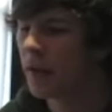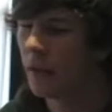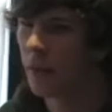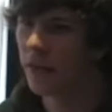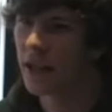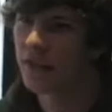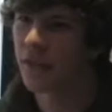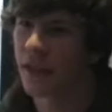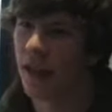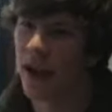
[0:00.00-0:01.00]
Well, if that's
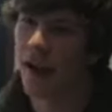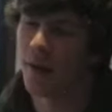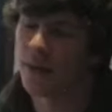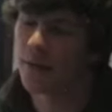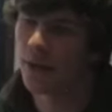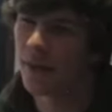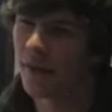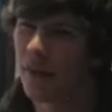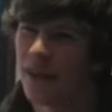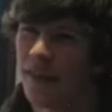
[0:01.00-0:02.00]
for the cows, what
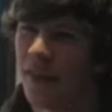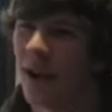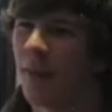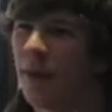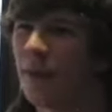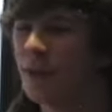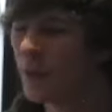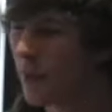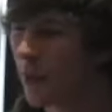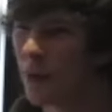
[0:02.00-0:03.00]
about for the environment?
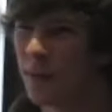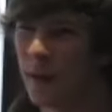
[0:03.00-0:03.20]
Whose burger is